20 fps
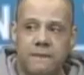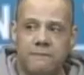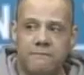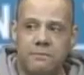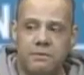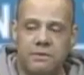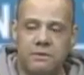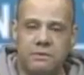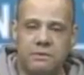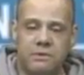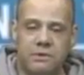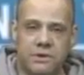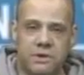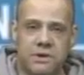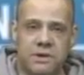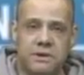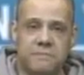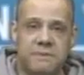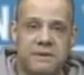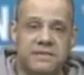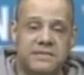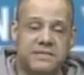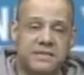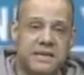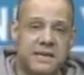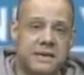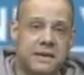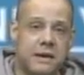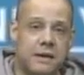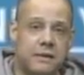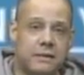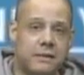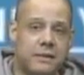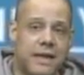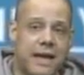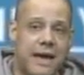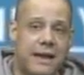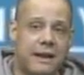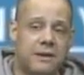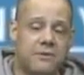you're going to be seeing a
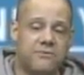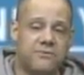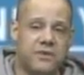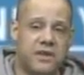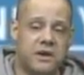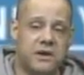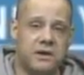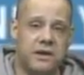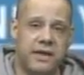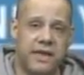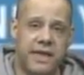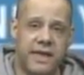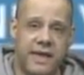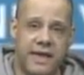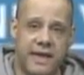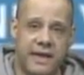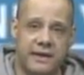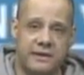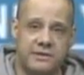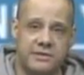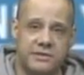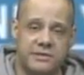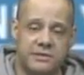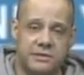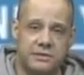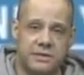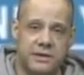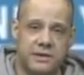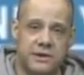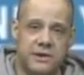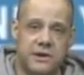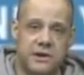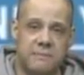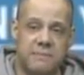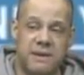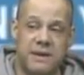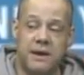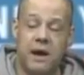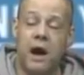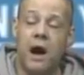lot of young kids that are going to
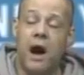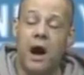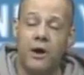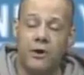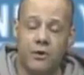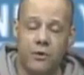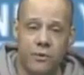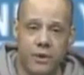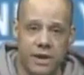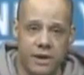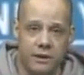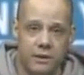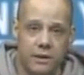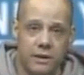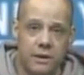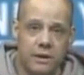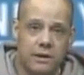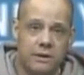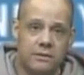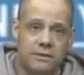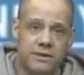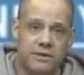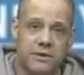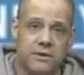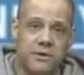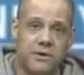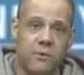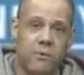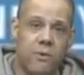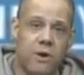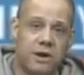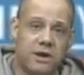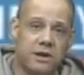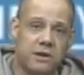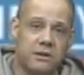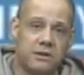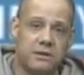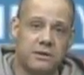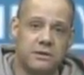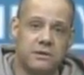be hungry, that are going to want to
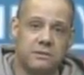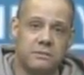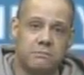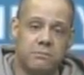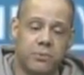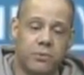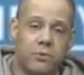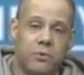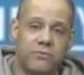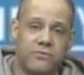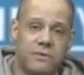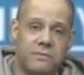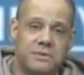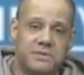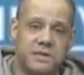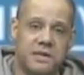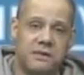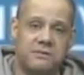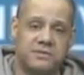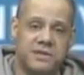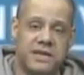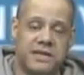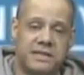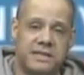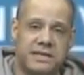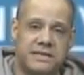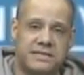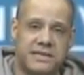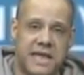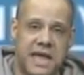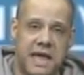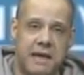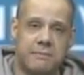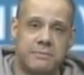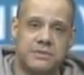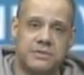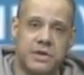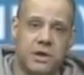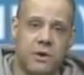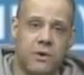prove themselves in this game.
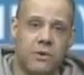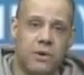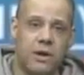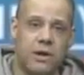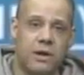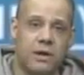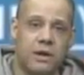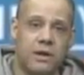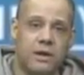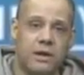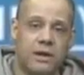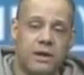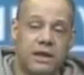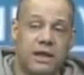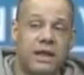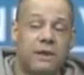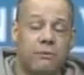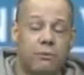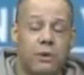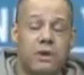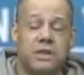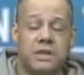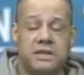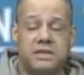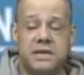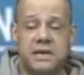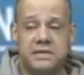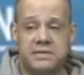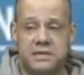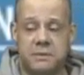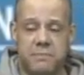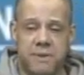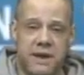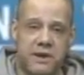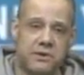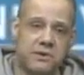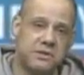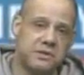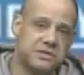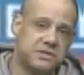So it really does depend
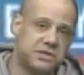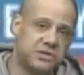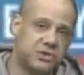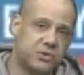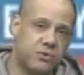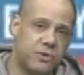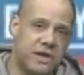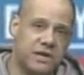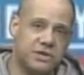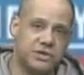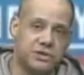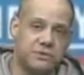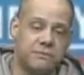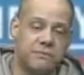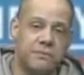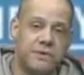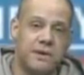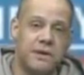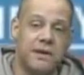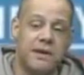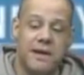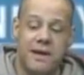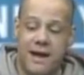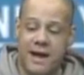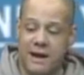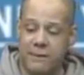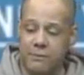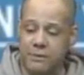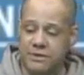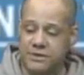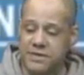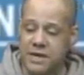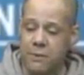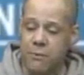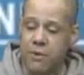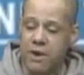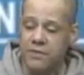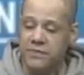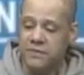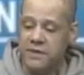on the situation. I will say
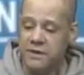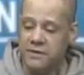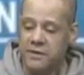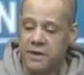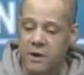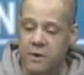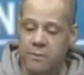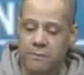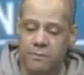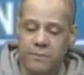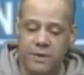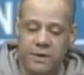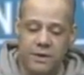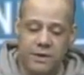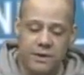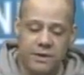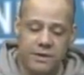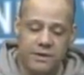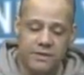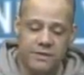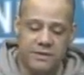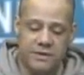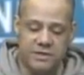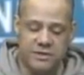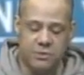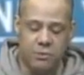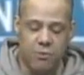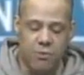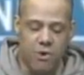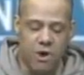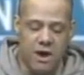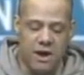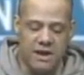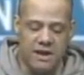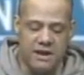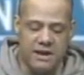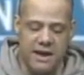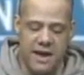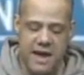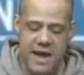one thing, though. There's one
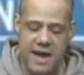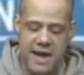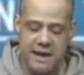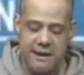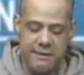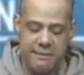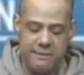guy